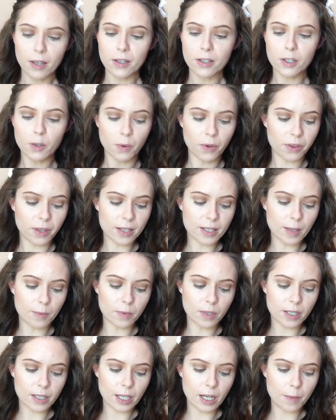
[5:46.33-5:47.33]
So with this,
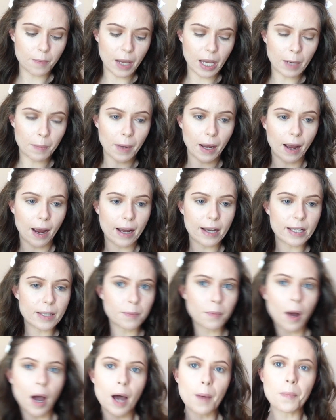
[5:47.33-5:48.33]
I'm just going to make my
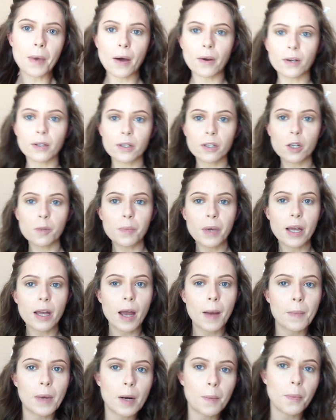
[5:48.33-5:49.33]
eyes pop out a little
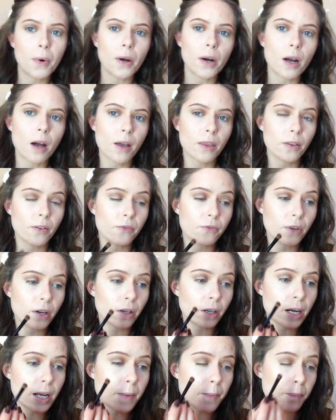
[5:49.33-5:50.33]
bit. I'm going to put it on the
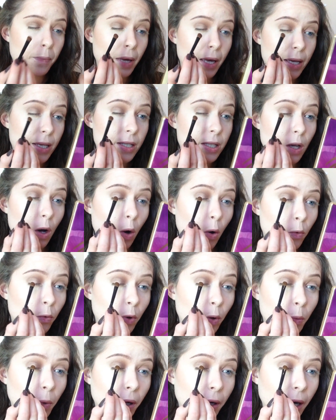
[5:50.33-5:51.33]
very base
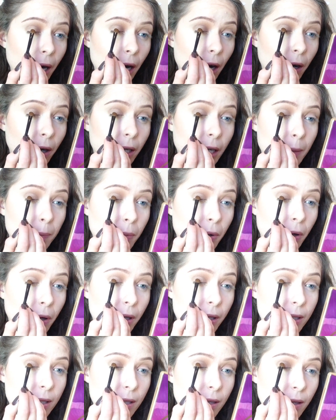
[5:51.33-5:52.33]
over where I already
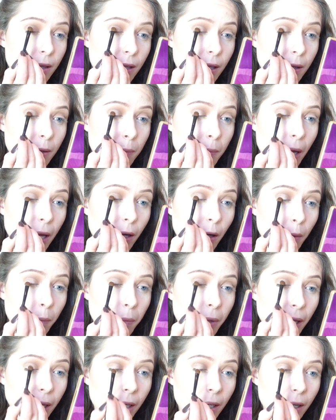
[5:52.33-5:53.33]
put the pale
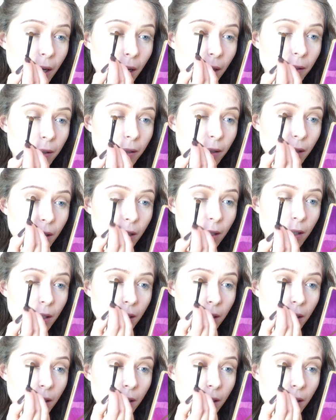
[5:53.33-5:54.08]
pink color,